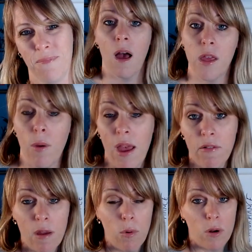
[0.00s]
Are you at
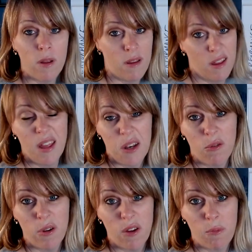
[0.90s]
area 1?
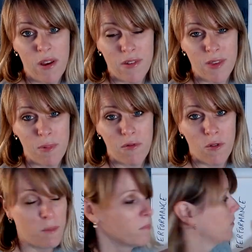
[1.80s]
Not enough pressure to
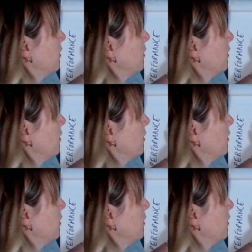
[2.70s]
perform.